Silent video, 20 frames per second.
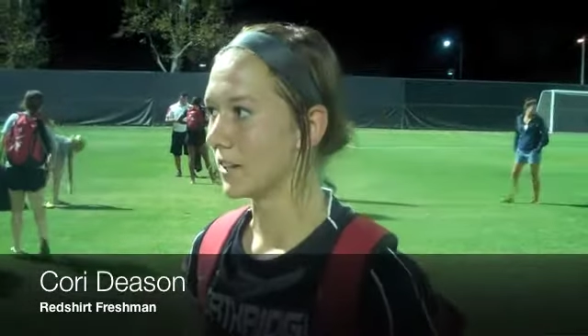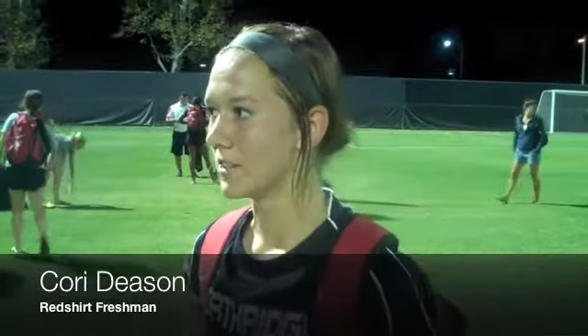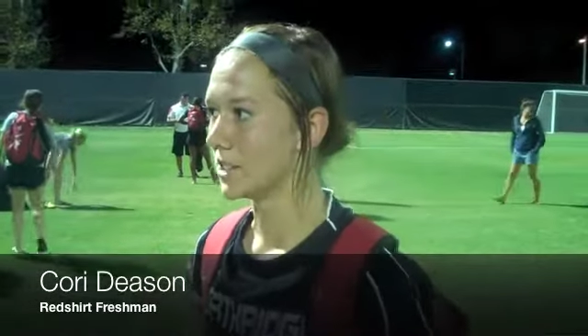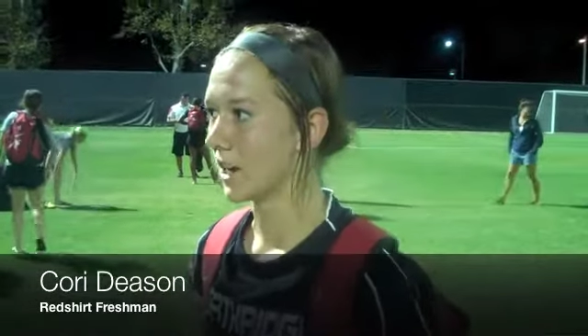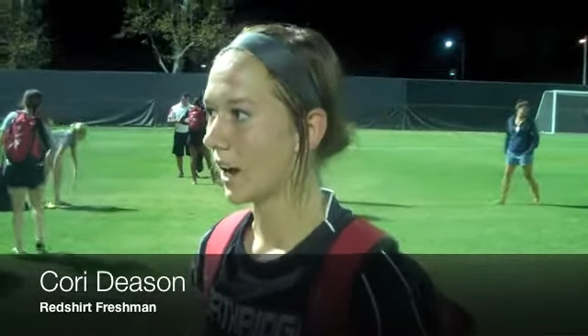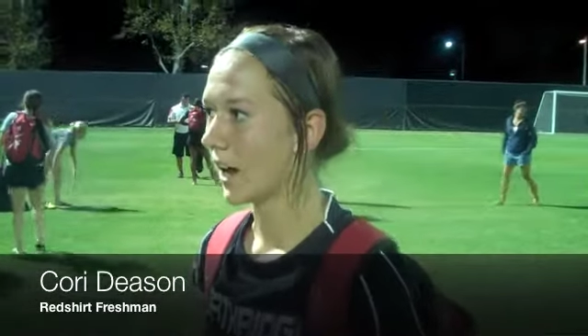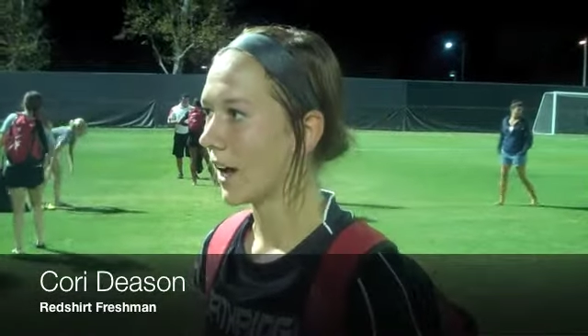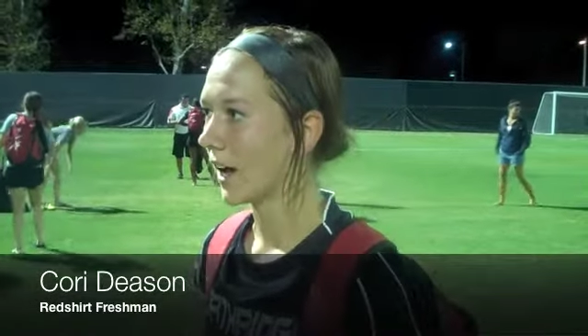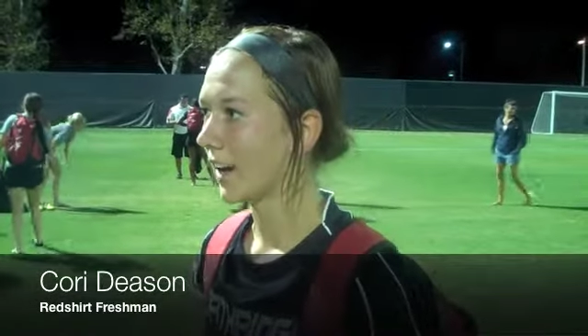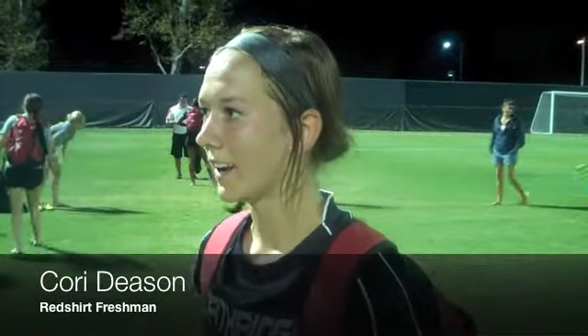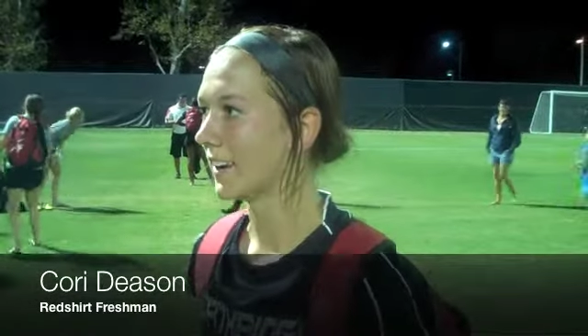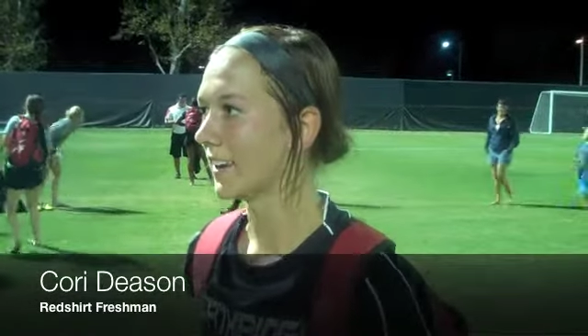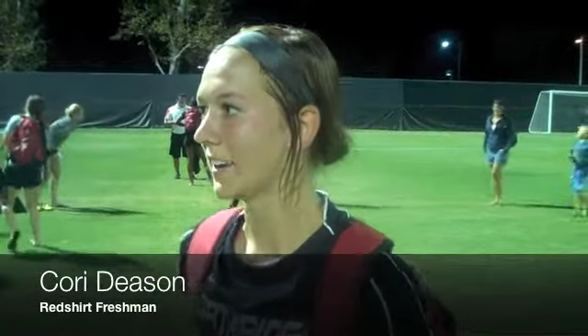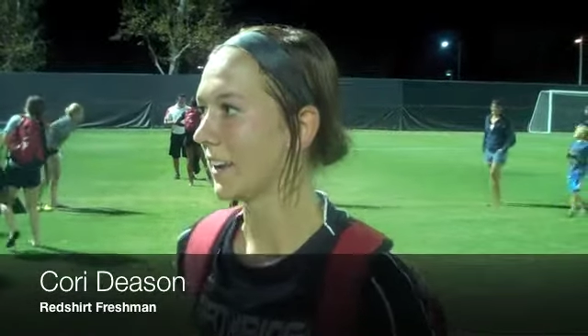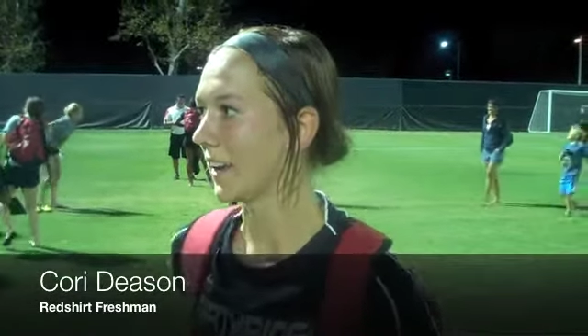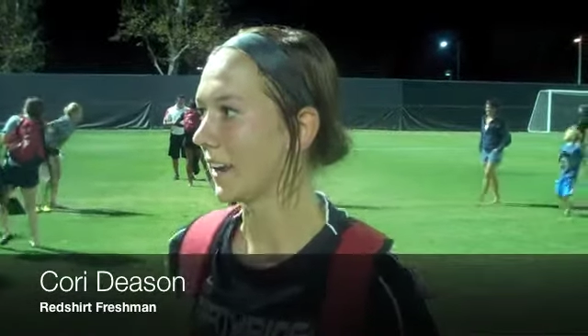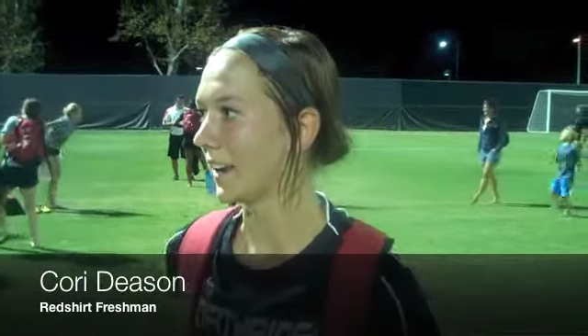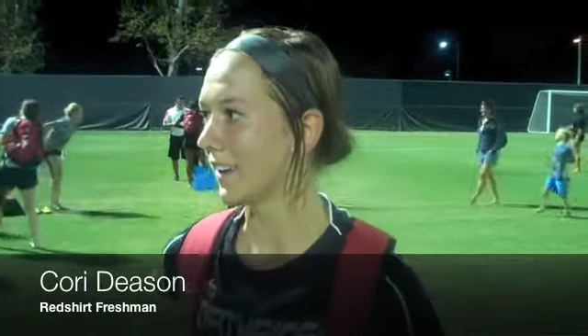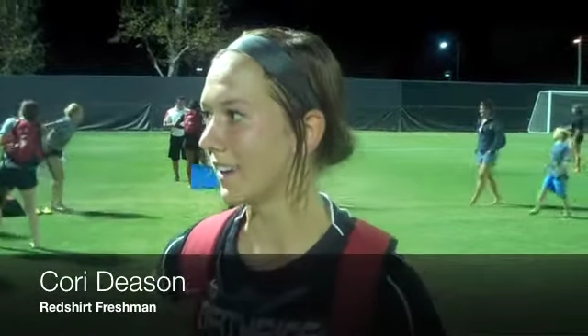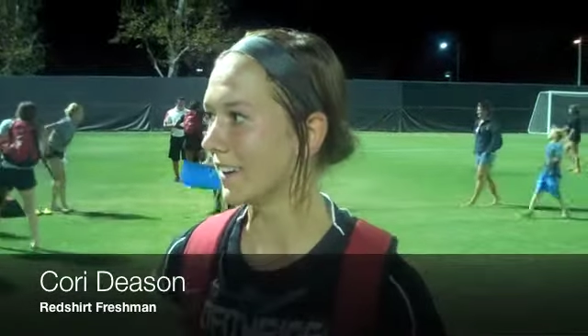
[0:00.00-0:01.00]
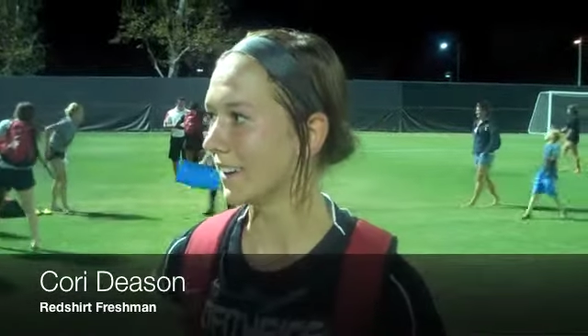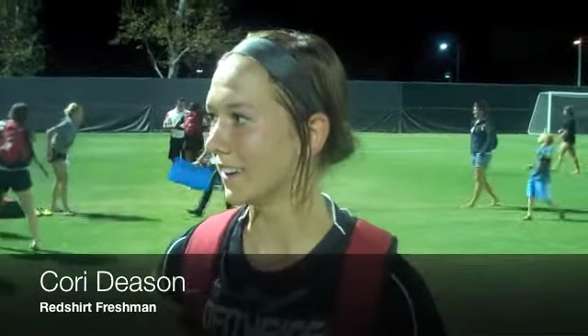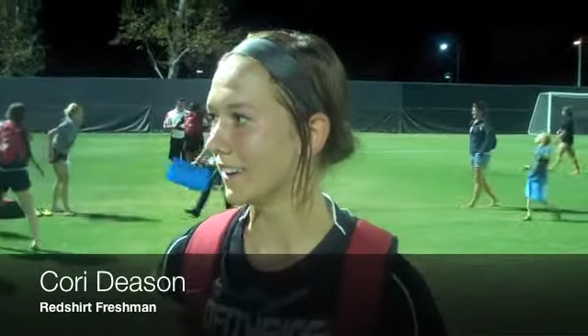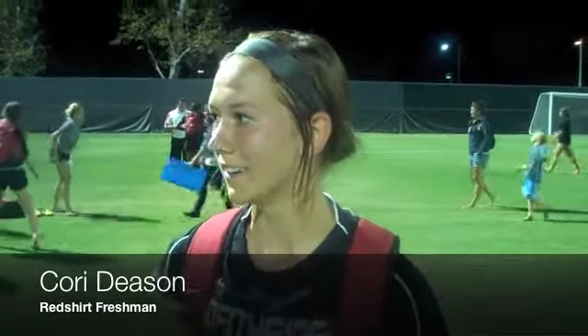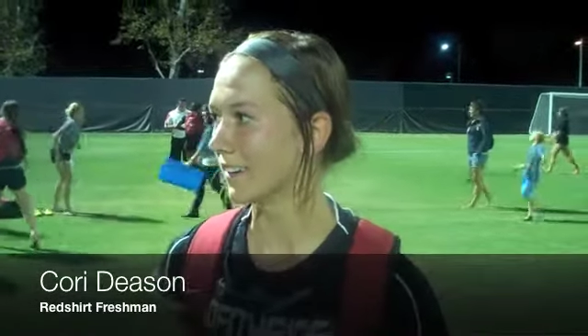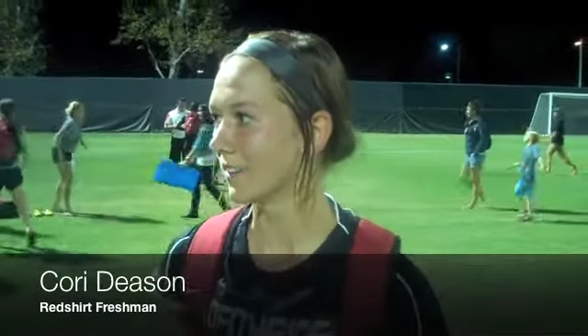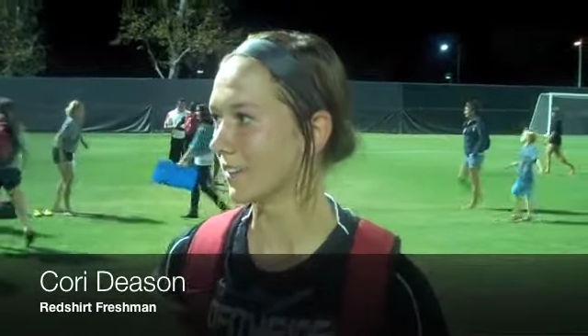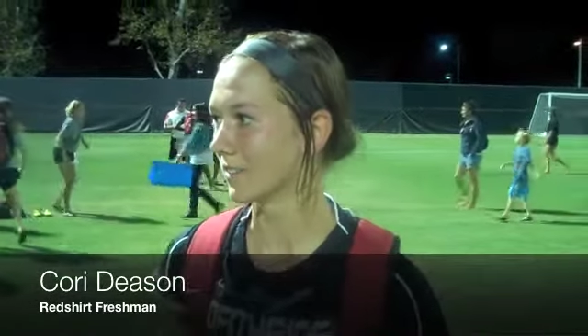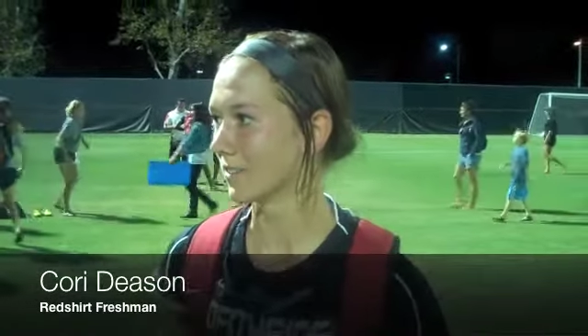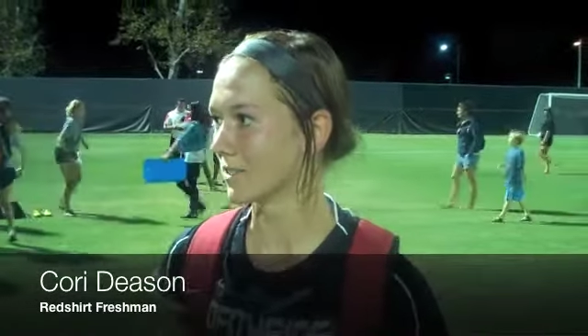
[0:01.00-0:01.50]
I try to get
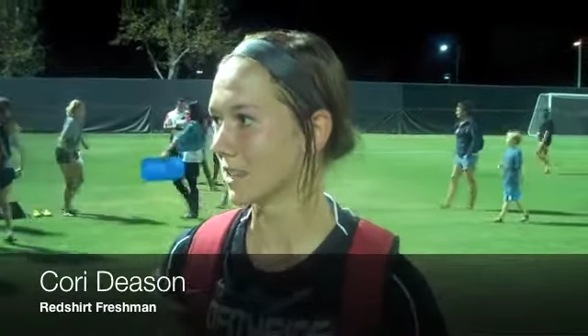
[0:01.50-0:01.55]
in,